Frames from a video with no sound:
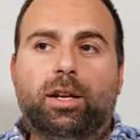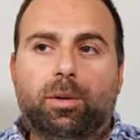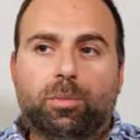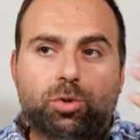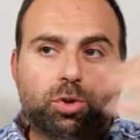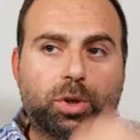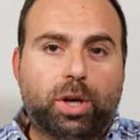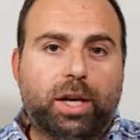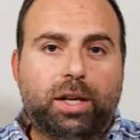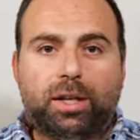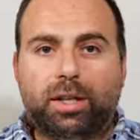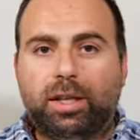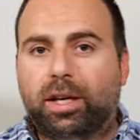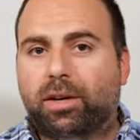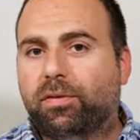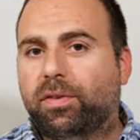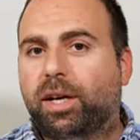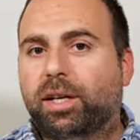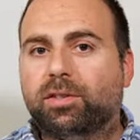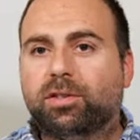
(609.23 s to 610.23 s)
and I'm trying to
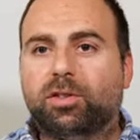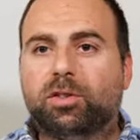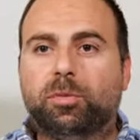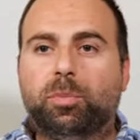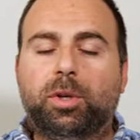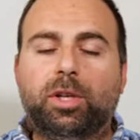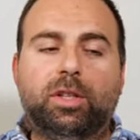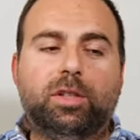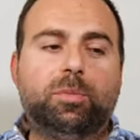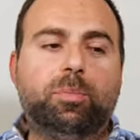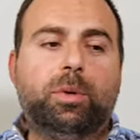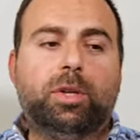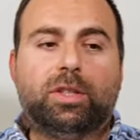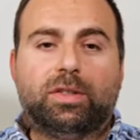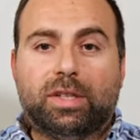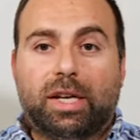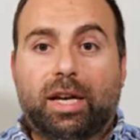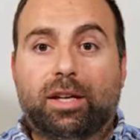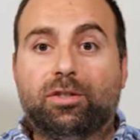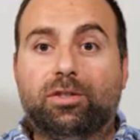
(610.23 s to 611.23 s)
get faster speeds, but
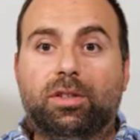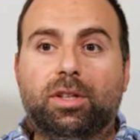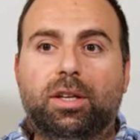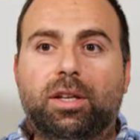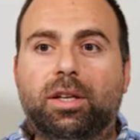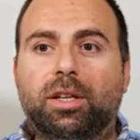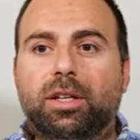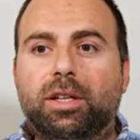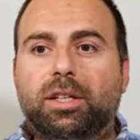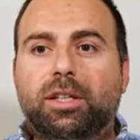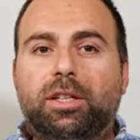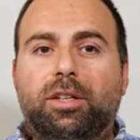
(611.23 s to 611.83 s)
it's actually,